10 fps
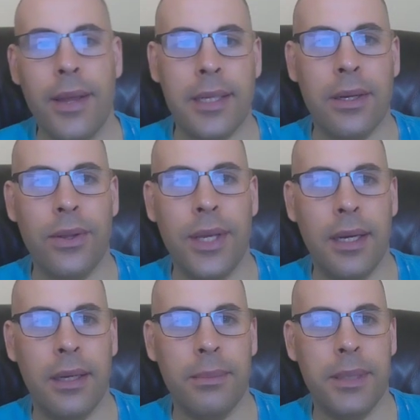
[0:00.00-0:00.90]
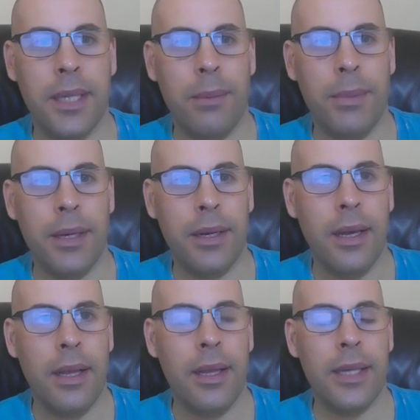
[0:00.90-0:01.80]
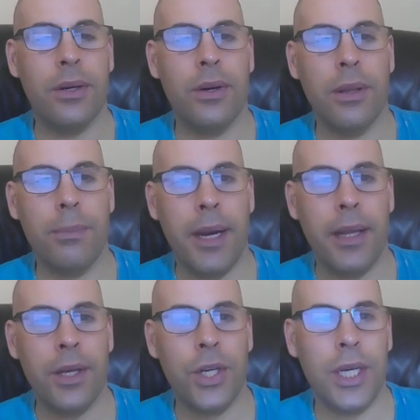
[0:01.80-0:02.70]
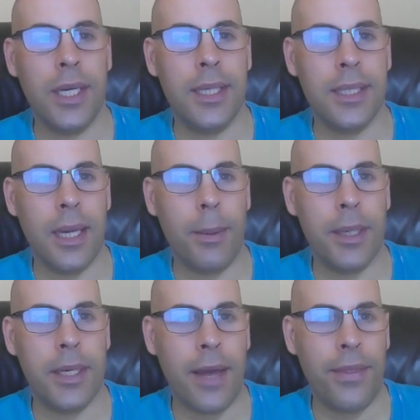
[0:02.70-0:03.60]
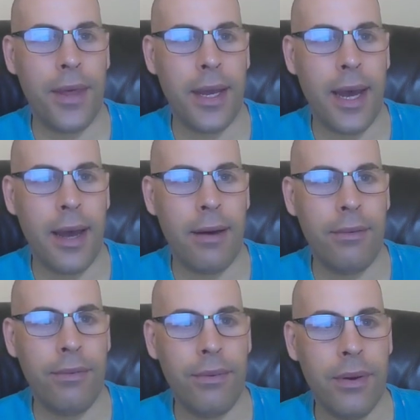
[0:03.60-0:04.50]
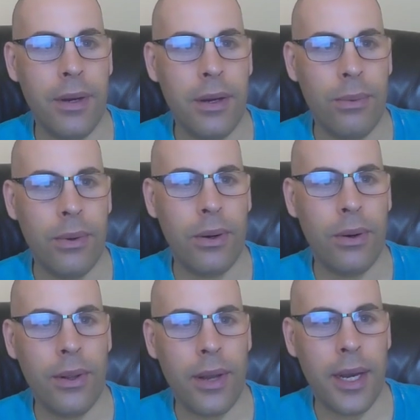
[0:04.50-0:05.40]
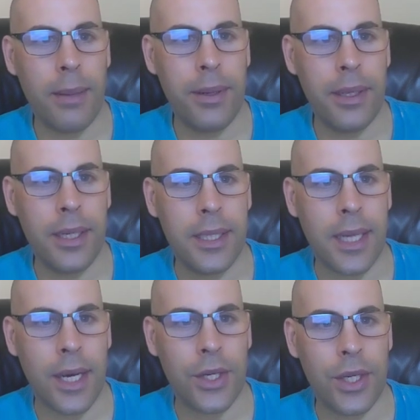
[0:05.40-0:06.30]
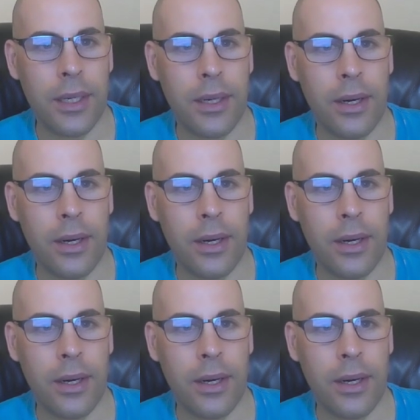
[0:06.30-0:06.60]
That's on the income statement. Let's go to the balance sheet to see how much debt they have. We'll go to liability section.